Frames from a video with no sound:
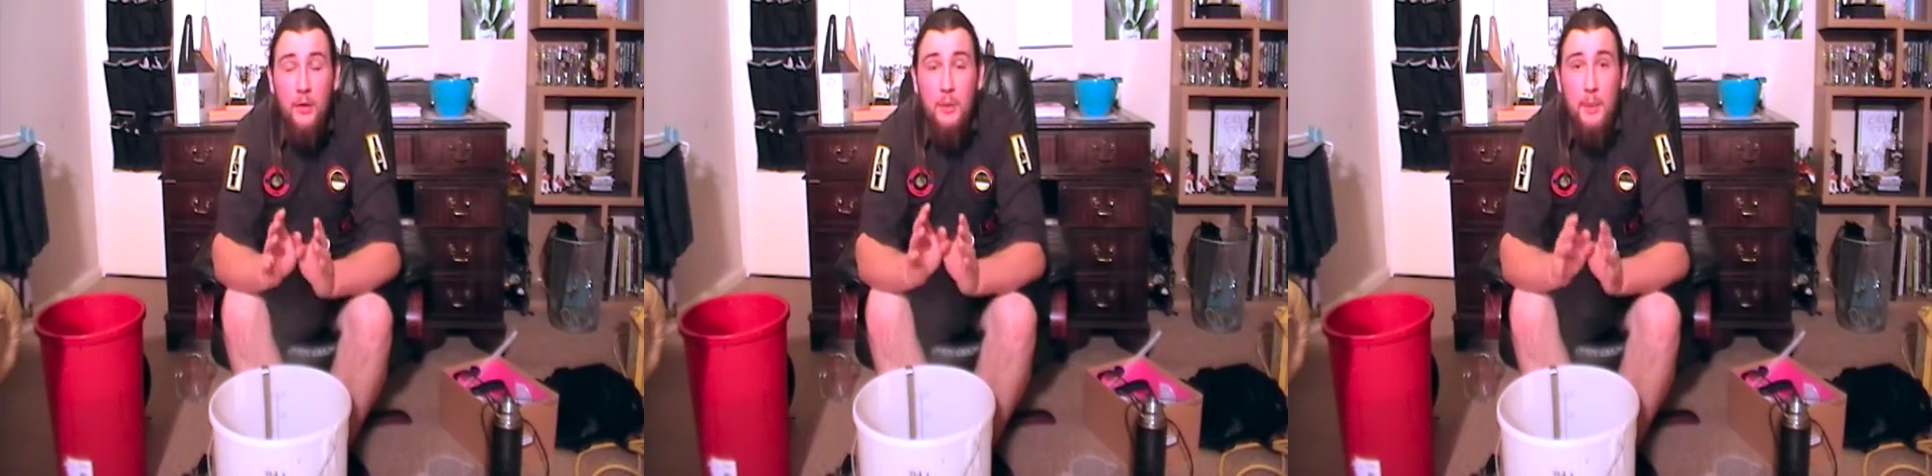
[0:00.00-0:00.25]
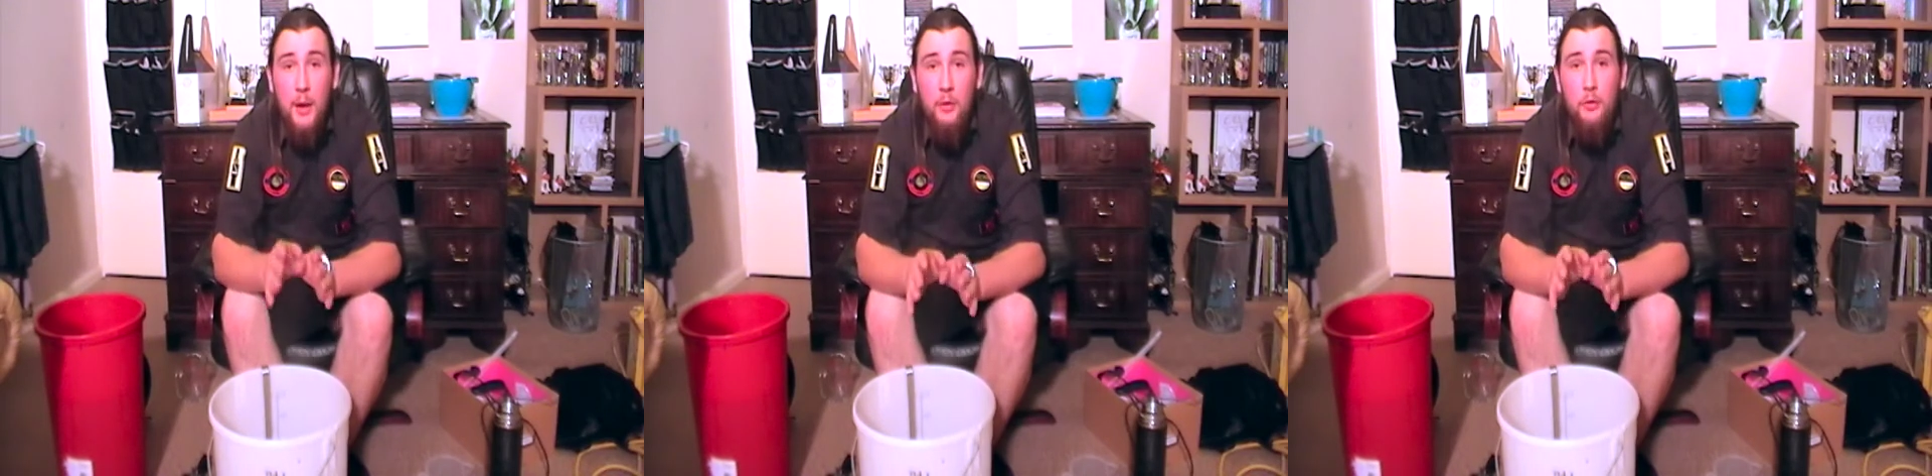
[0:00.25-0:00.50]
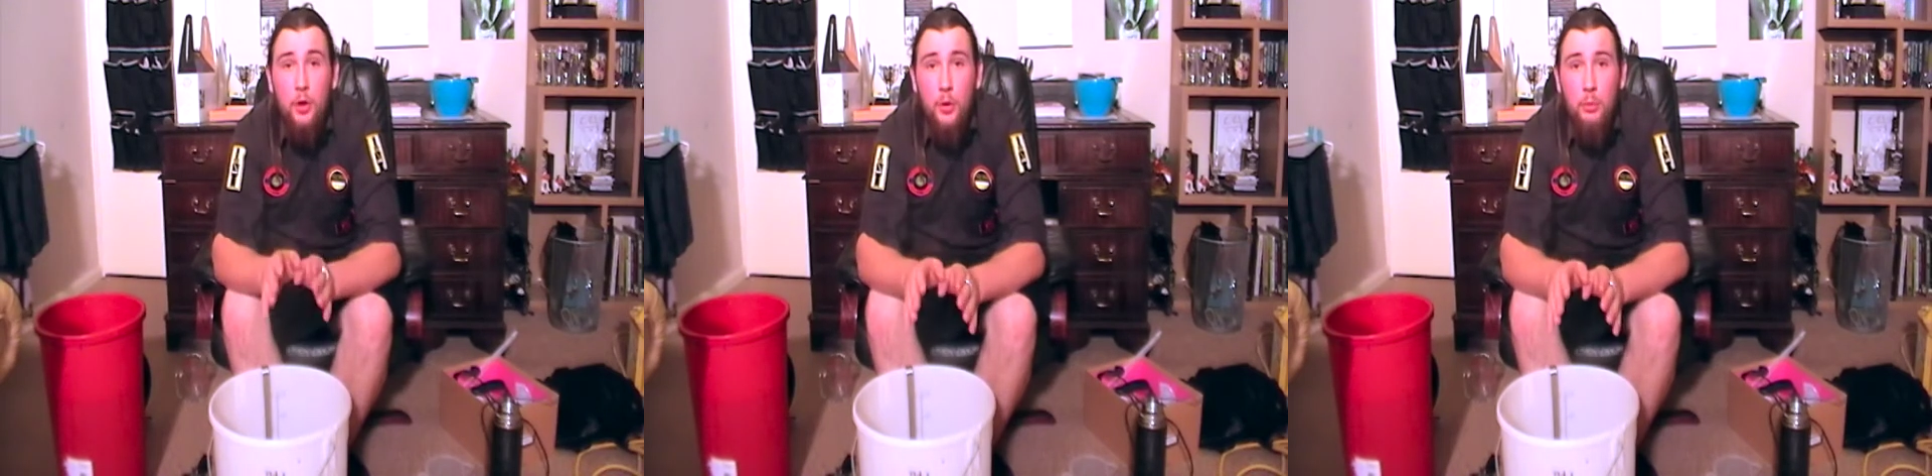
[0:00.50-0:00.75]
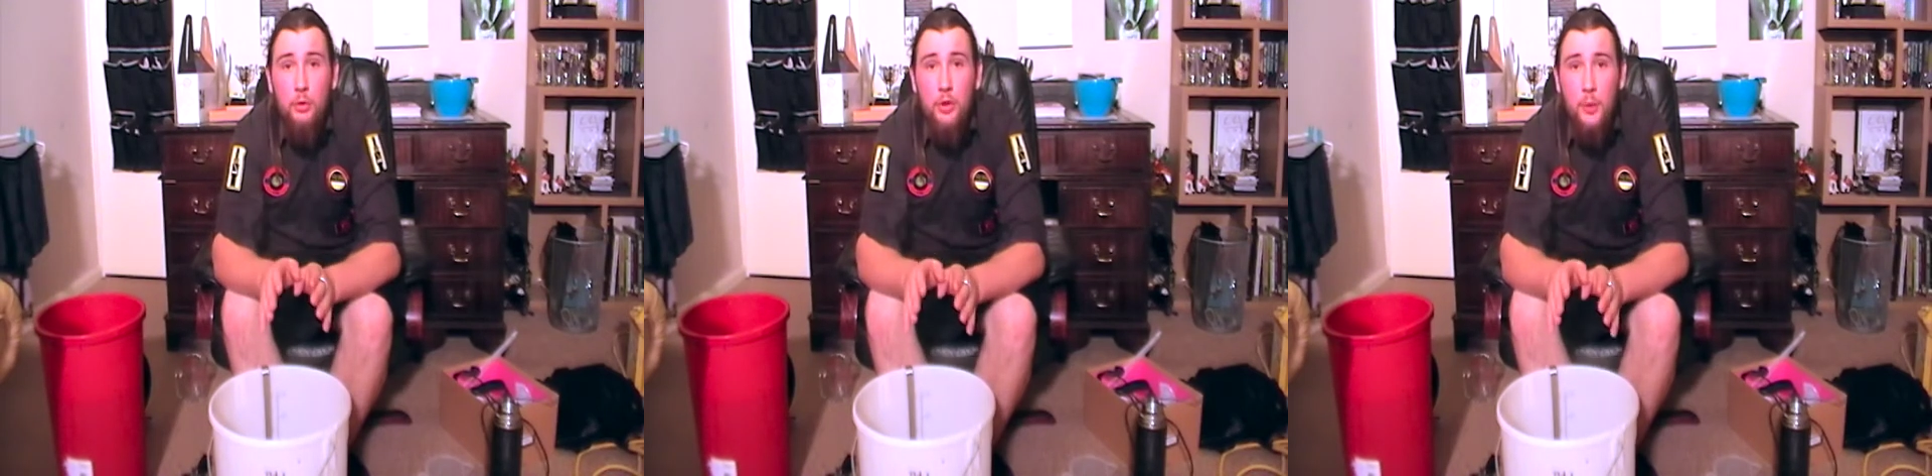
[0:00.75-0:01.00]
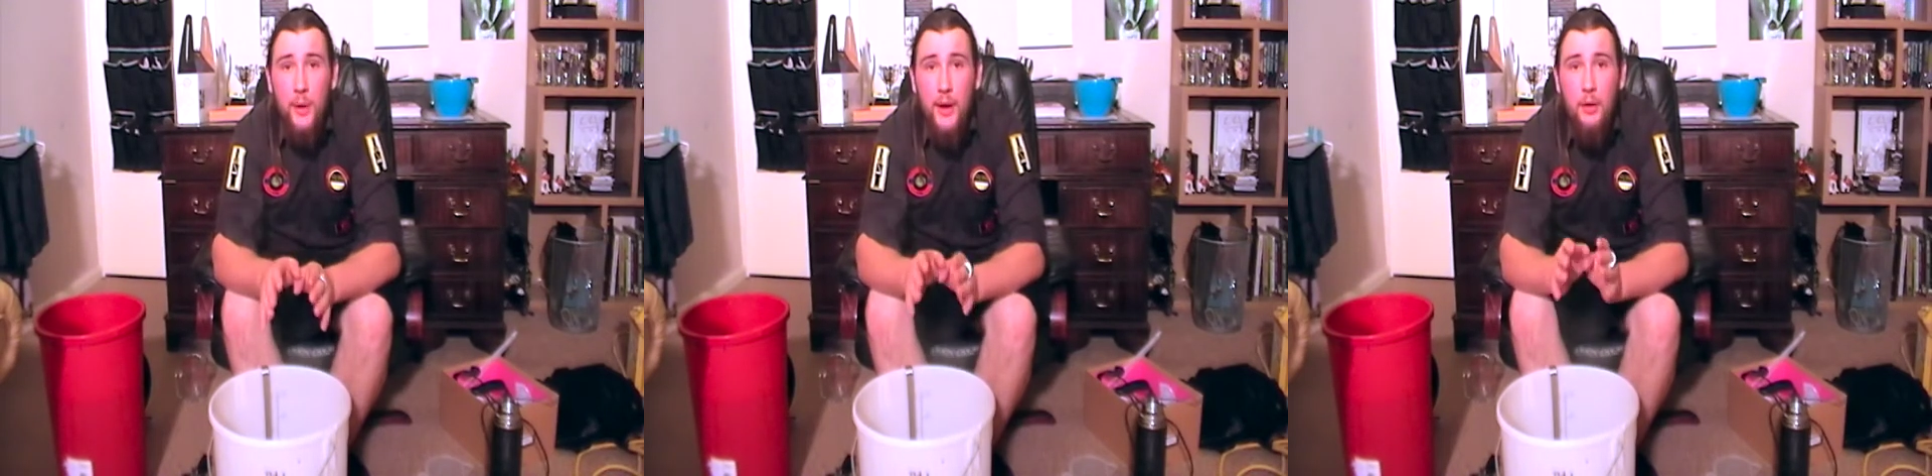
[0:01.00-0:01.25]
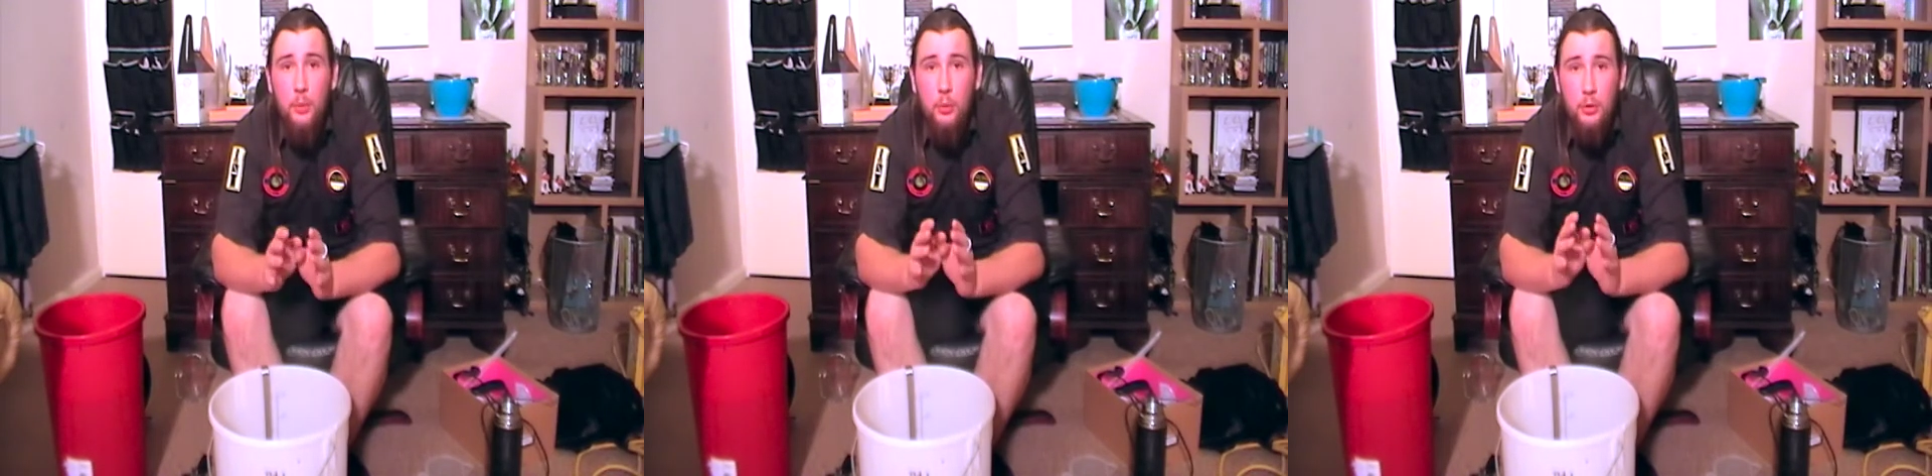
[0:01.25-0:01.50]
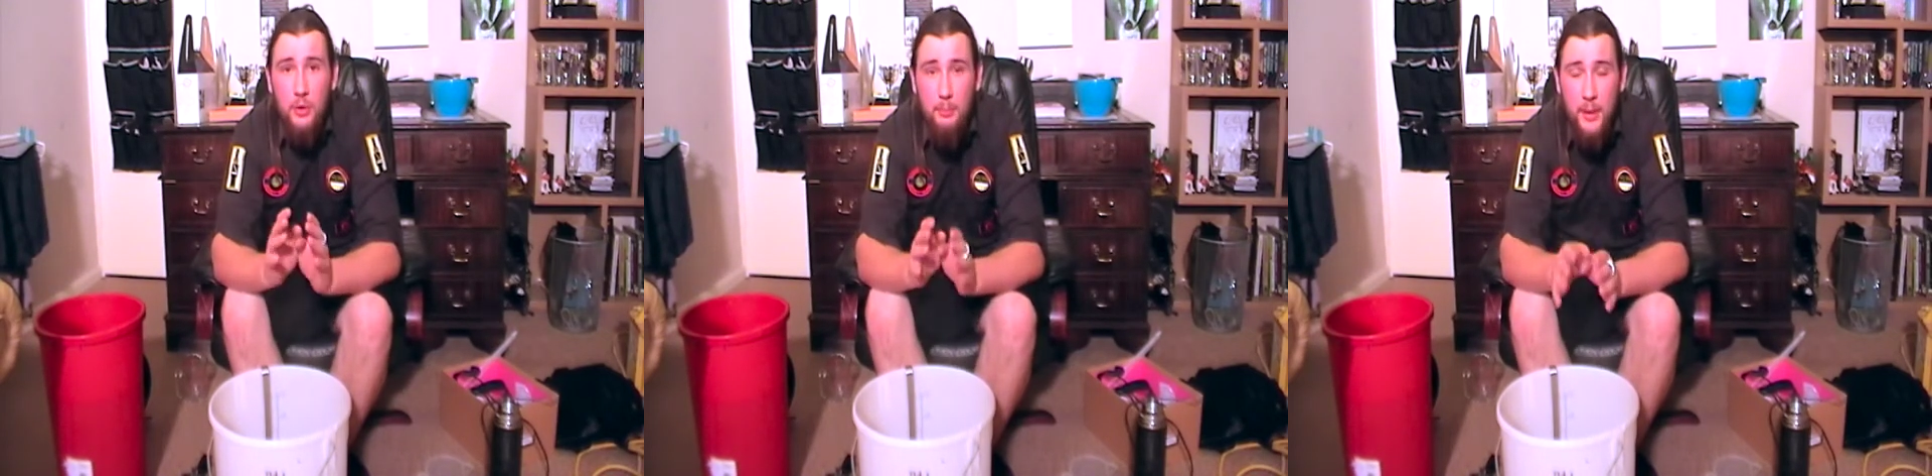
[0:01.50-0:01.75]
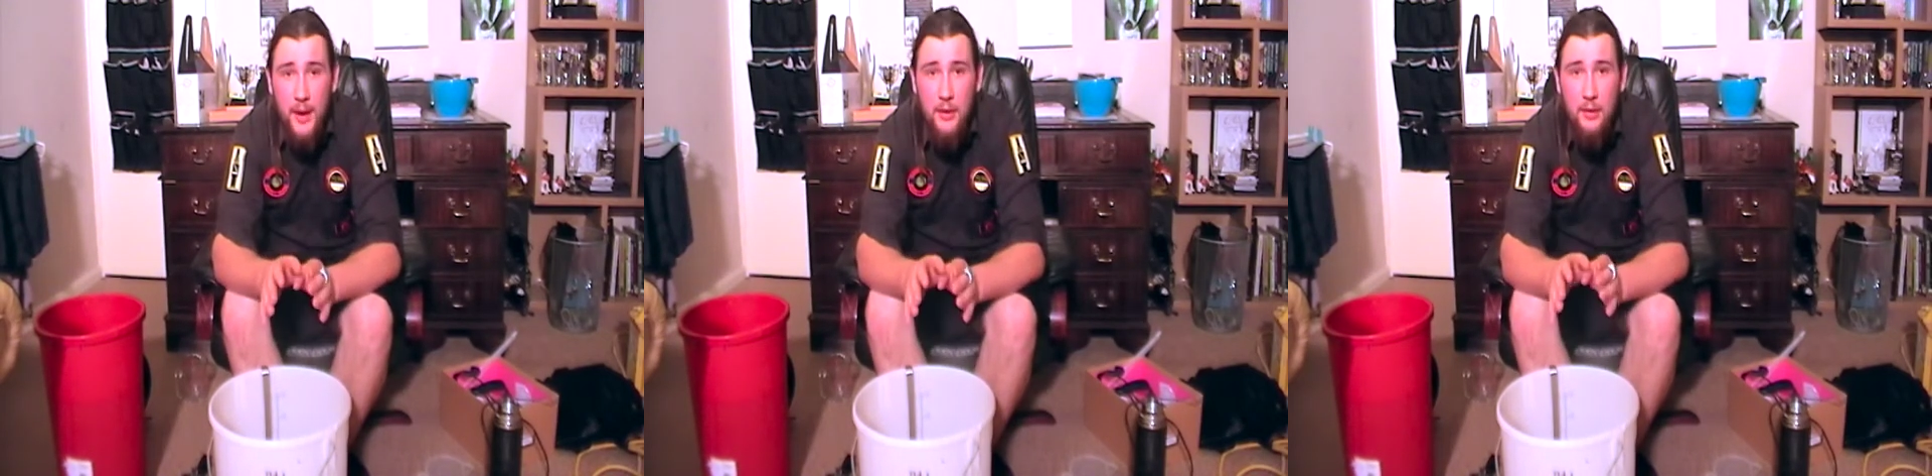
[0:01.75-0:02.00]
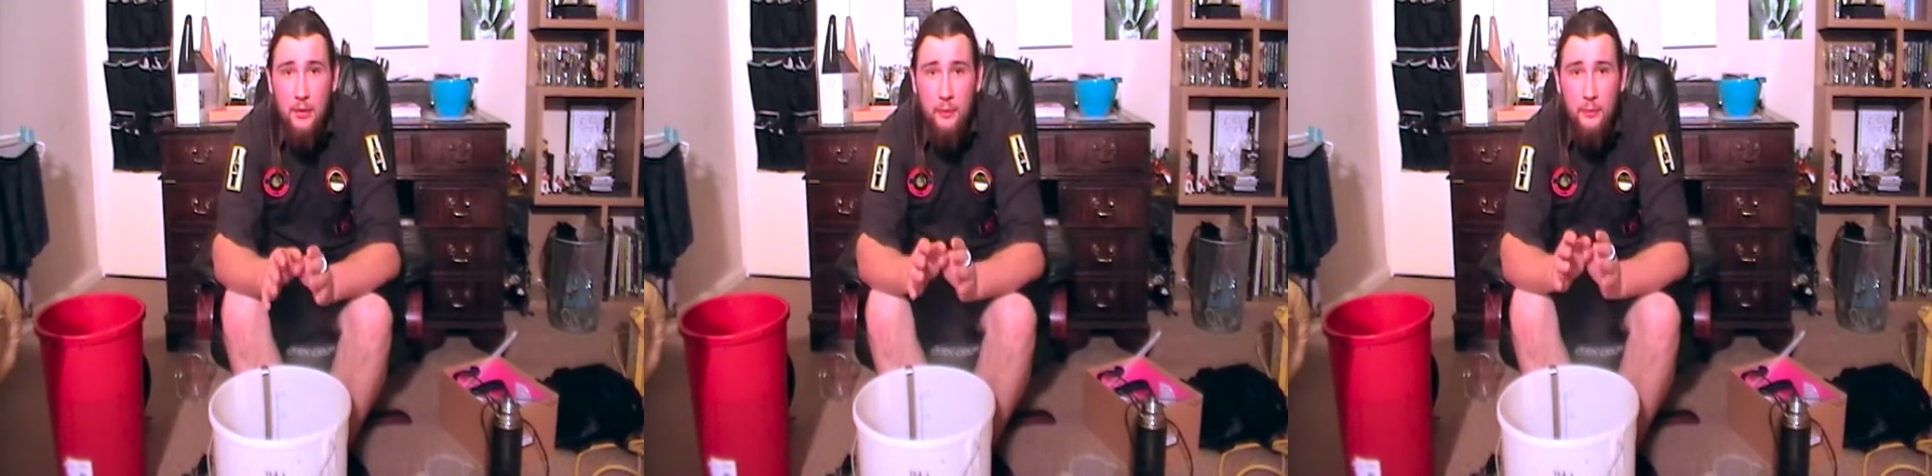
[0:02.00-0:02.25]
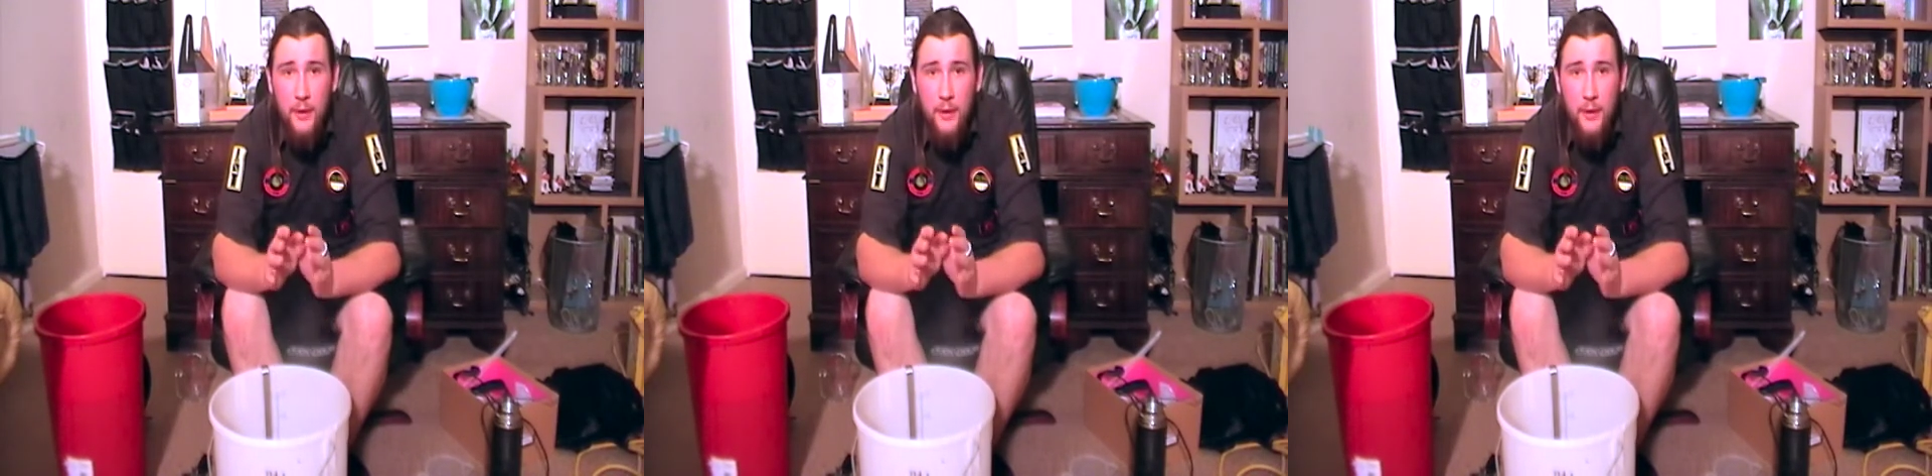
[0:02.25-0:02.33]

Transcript: The amount of cold water you add will depend,